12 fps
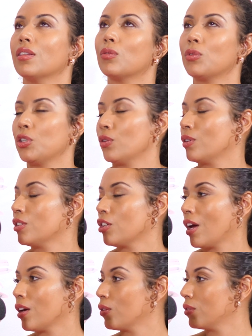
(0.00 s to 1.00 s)
when you were a
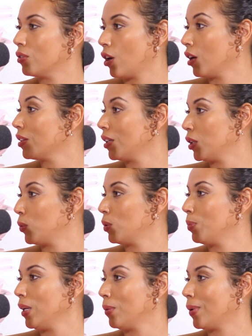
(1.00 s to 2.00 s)
child, thought that you
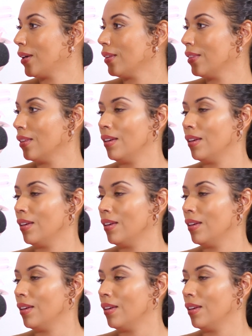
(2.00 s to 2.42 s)
would be with.